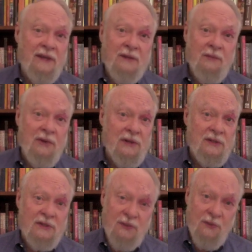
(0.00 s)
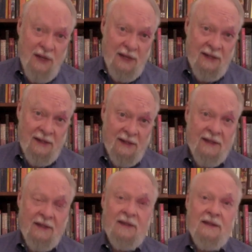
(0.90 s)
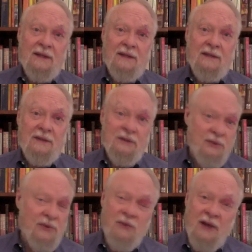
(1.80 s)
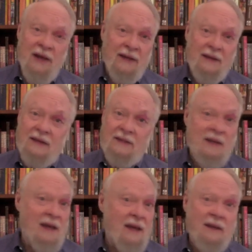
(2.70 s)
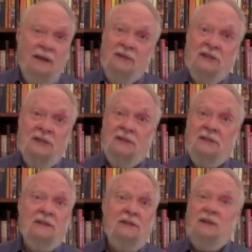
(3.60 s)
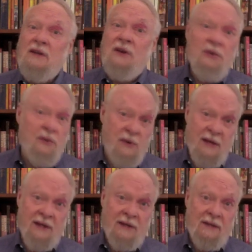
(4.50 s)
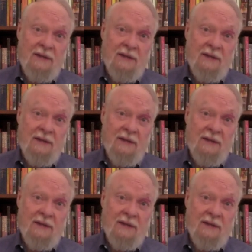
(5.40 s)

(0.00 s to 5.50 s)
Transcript: put it so well, to do the right as God gives us to know the right.